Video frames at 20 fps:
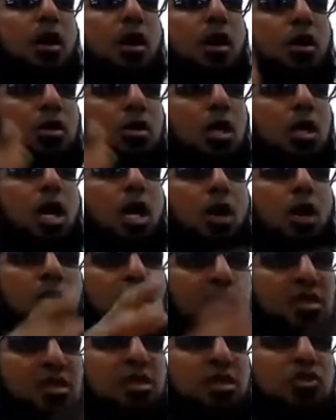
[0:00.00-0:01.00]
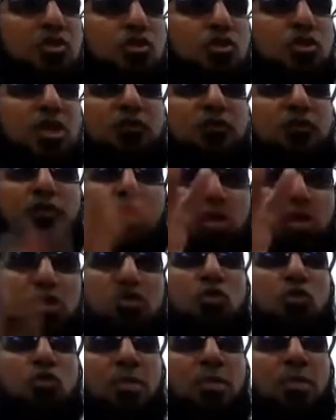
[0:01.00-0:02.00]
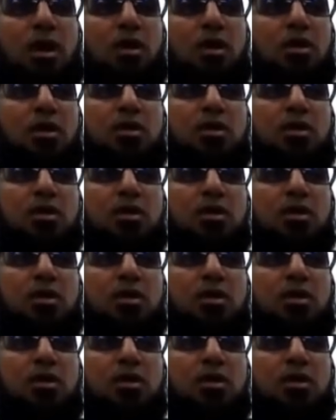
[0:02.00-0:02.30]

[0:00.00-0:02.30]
Allah already knew that for this ummah,